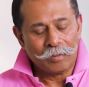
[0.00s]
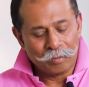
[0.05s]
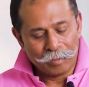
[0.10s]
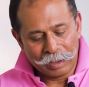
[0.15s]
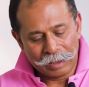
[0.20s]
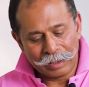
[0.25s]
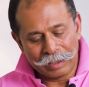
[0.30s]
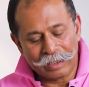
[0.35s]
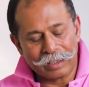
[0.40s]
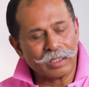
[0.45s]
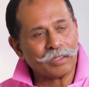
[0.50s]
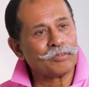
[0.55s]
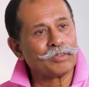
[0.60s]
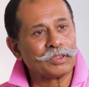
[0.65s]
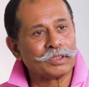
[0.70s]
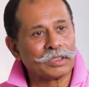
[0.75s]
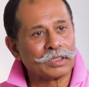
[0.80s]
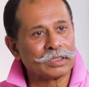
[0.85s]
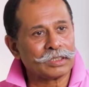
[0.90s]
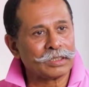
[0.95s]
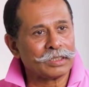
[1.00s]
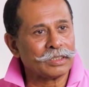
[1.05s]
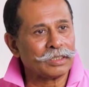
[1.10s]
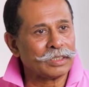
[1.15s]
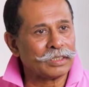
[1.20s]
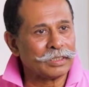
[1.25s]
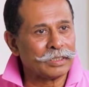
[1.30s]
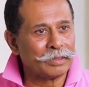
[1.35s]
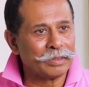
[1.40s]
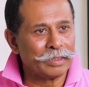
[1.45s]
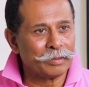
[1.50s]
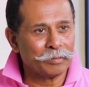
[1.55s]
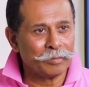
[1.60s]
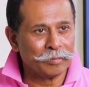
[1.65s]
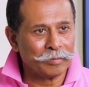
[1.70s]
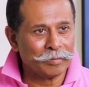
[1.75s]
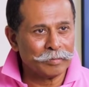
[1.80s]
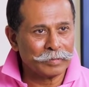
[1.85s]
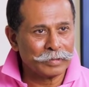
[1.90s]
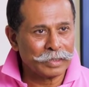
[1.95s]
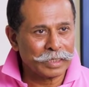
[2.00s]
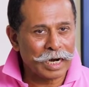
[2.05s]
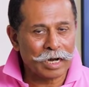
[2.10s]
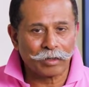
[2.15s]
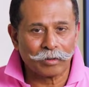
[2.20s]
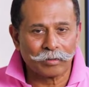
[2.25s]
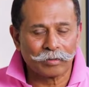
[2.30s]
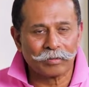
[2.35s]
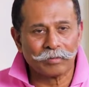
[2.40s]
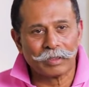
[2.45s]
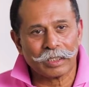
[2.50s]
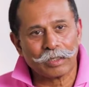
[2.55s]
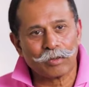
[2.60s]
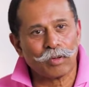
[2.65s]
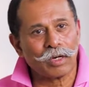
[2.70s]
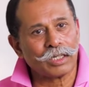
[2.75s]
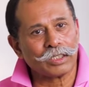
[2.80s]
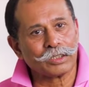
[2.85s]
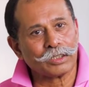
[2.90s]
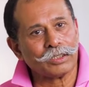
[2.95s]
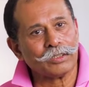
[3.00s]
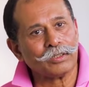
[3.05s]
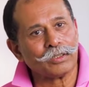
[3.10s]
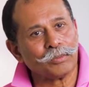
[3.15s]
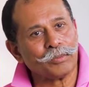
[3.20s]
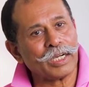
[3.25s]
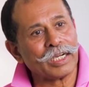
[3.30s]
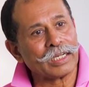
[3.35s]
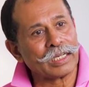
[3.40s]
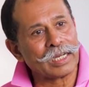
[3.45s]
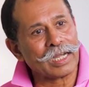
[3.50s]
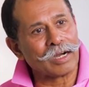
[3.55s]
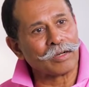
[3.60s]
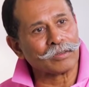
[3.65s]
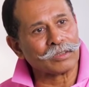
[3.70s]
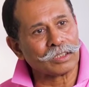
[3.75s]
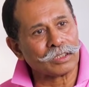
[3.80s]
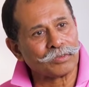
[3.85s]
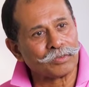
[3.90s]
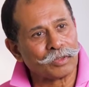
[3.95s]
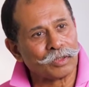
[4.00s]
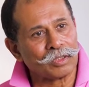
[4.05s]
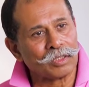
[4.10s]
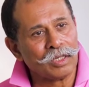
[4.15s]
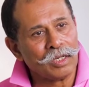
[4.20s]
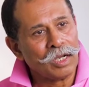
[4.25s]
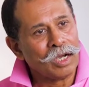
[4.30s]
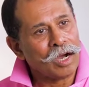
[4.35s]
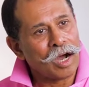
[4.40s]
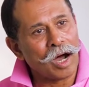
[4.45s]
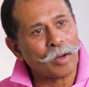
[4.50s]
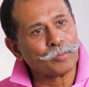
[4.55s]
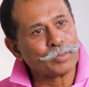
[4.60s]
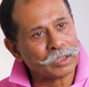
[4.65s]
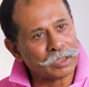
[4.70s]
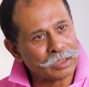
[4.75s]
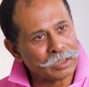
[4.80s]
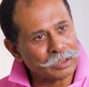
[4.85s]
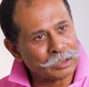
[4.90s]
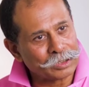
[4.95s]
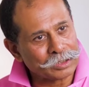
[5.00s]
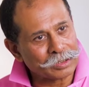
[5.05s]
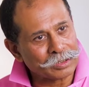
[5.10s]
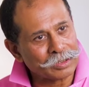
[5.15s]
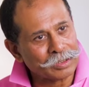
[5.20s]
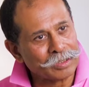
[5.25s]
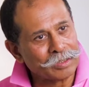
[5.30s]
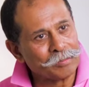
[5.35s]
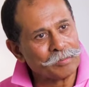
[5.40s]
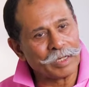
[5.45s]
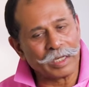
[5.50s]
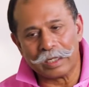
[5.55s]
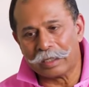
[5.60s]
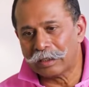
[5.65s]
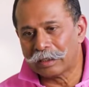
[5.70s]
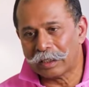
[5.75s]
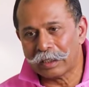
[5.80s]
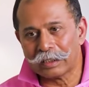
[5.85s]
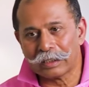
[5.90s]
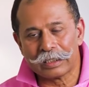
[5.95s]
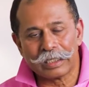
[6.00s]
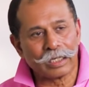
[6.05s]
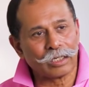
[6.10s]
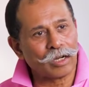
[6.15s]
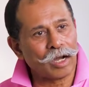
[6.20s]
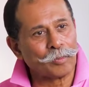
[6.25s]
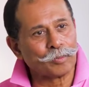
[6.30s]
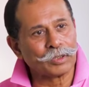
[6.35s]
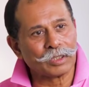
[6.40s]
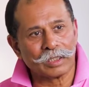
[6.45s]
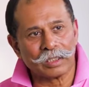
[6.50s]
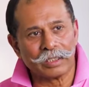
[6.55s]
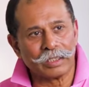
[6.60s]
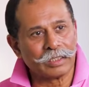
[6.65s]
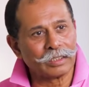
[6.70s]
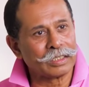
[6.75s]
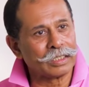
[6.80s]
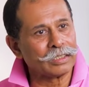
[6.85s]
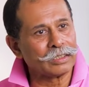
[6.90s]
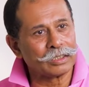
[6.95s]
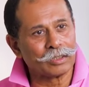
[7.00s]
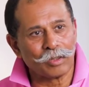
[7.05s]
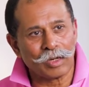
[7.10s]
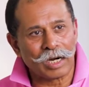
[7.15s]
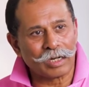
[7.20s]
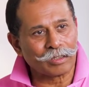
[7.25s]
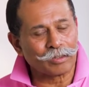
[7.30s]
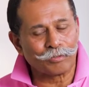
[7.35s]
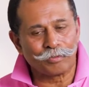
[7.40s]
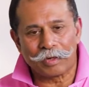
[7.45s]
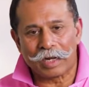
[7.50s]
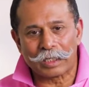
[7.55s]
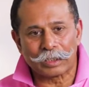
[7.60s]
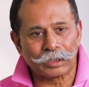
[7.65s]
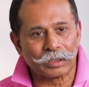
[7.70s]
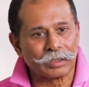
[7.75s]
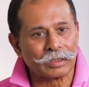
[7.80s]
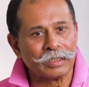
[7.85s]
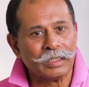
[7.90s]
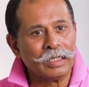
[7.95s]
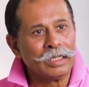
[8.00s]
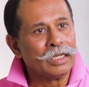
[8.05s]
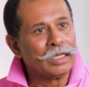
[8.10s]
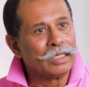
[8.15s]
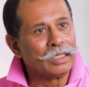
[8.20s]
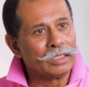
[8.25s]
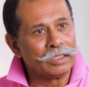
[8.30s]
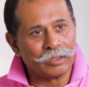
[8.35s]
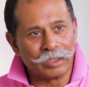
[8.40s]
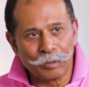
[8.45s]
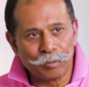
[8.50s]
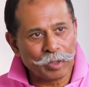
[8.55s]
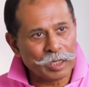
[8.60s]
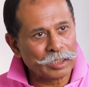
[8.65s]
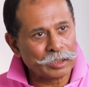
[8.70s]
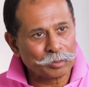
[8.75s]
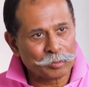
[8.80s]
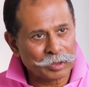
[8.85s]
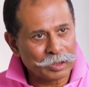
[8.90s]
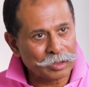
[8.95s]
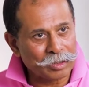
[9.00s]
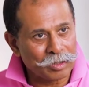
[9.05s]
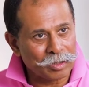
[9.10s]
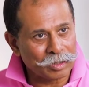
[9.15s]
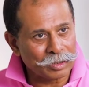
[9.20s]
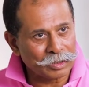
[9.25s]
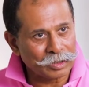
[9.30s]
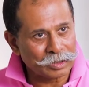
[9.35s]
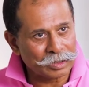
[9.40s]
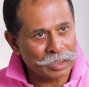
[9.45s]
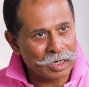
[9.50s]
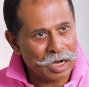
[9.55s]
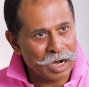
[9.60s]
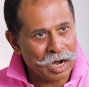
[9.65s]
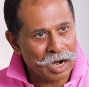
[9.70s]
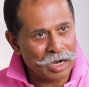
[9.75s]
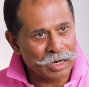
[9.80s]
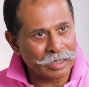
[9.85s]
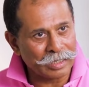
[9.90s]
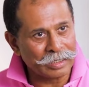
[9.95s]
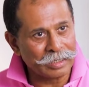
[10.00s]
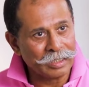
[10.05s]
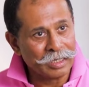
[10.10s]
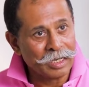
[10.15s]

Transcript: Building an infrastructure on the ground requires you to make allowances for obsolescence. When things get obsolete, things go out of fashion, replacement costs are high.